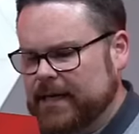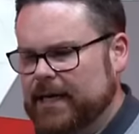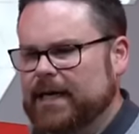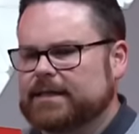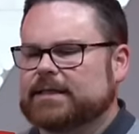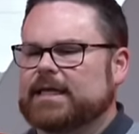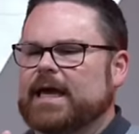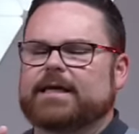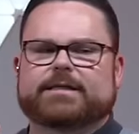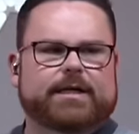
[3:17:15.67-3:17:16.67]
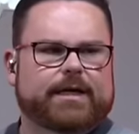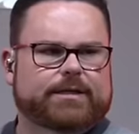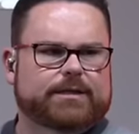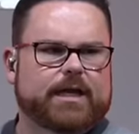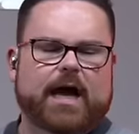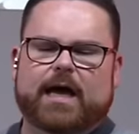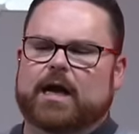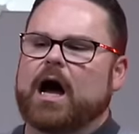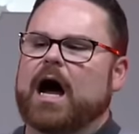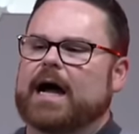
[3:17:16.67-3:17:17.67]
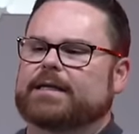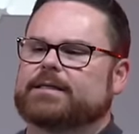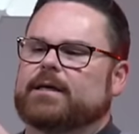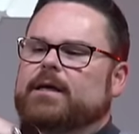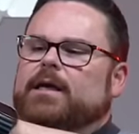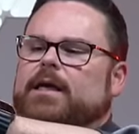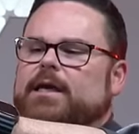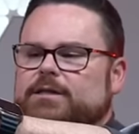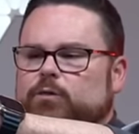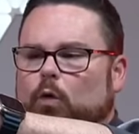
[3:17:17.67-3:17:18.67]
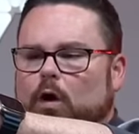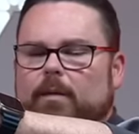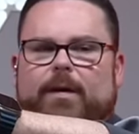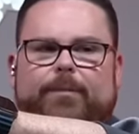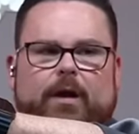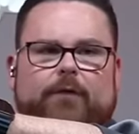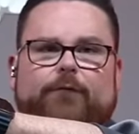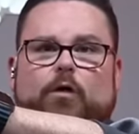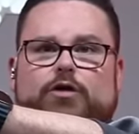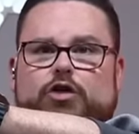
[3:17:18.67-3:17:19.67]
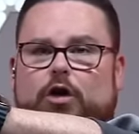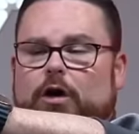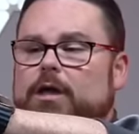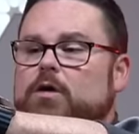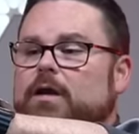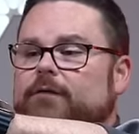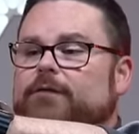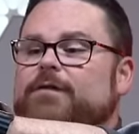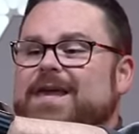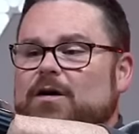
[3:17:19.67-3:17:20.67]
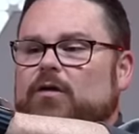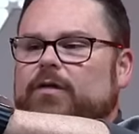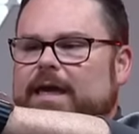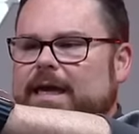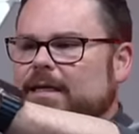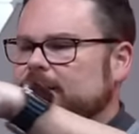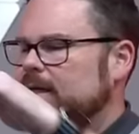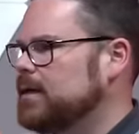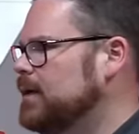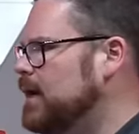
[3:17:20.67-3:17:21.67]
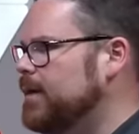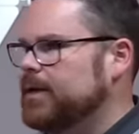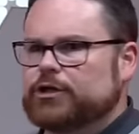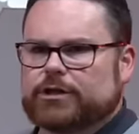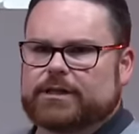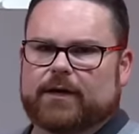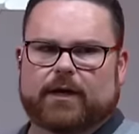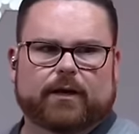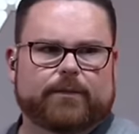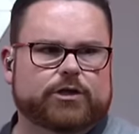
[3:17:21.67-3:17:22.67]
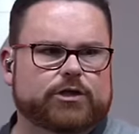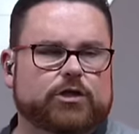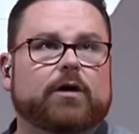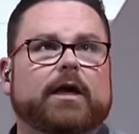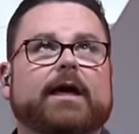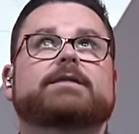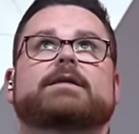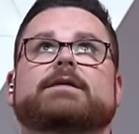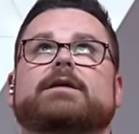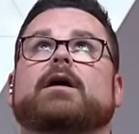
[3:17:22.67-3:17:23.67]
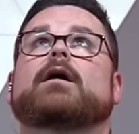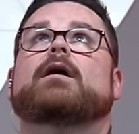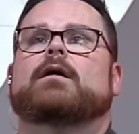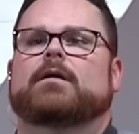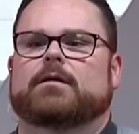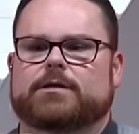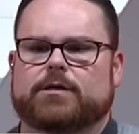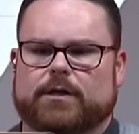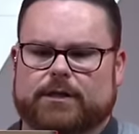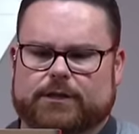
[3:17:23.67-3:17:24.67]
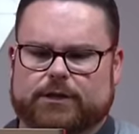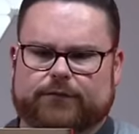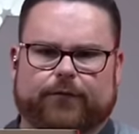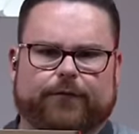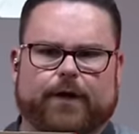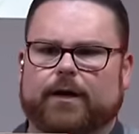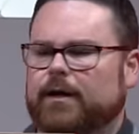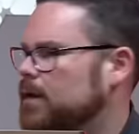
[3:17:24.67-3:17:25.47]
it's it's it's not hot. It is warm up here for sure. You can feel the heat. I mean, just to get here, let me just show you guys this here. Let's do this just for fun